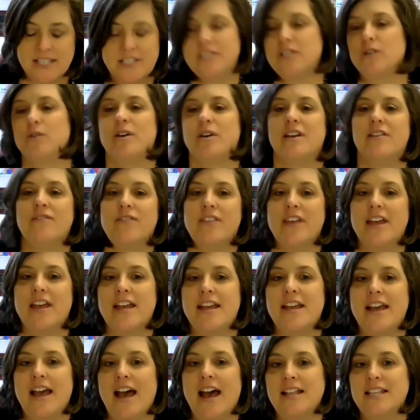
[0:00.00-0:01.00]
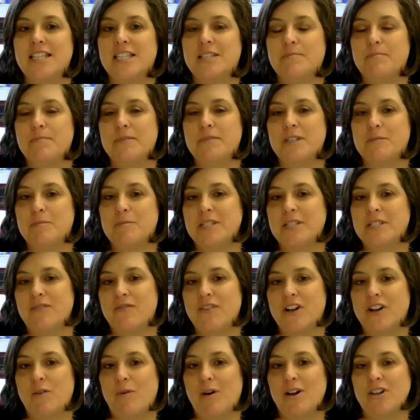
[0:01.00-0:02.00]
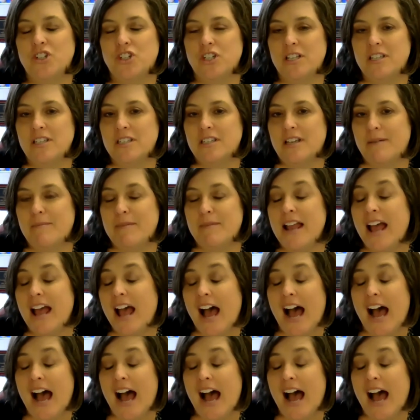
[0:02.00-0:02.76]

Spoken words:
So if they had specific questions, I mean,